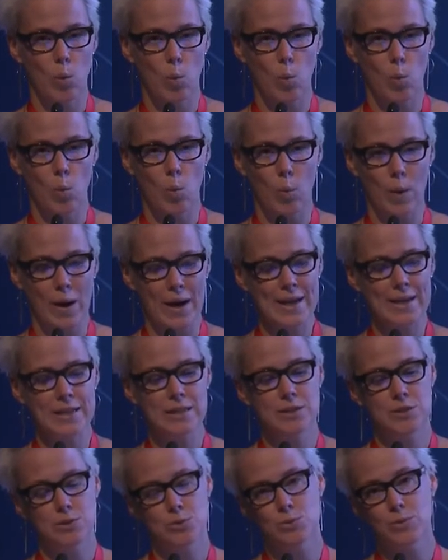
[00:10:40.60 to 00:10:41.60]
Why
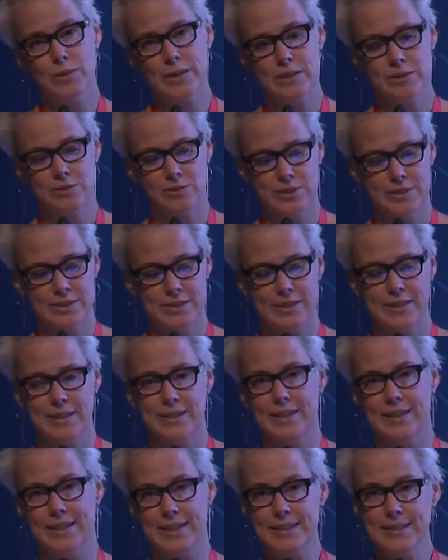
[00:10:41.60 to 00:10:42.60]
do industry
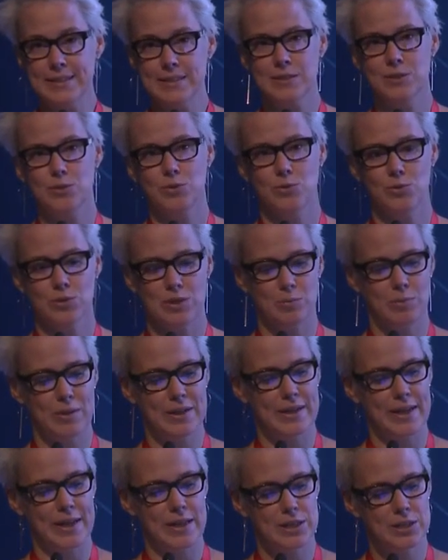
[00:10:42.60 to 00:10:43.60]
need to use
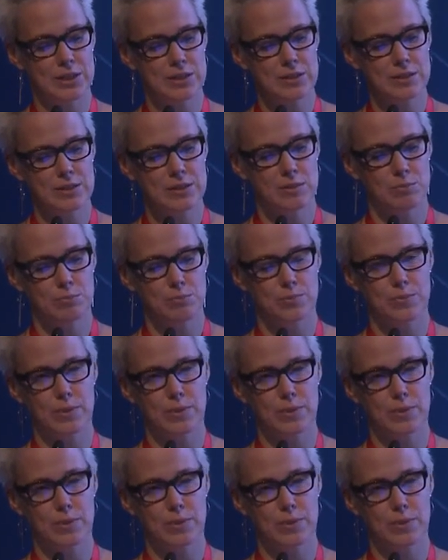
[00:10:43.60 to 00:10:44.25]
applications?